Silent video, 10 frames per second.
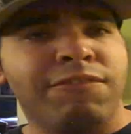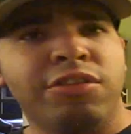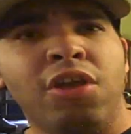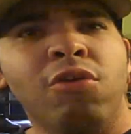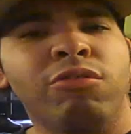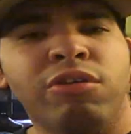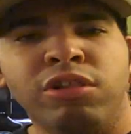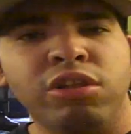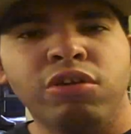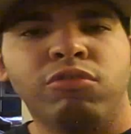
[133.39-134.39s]
we have
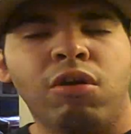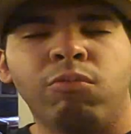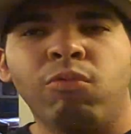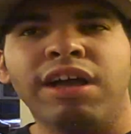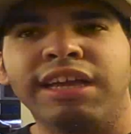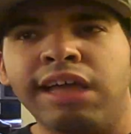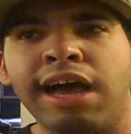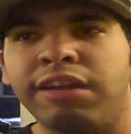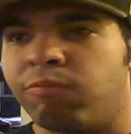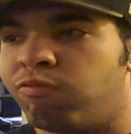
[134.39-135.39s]
no clue on
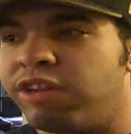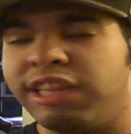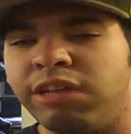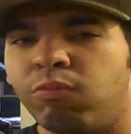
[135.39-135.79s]
what God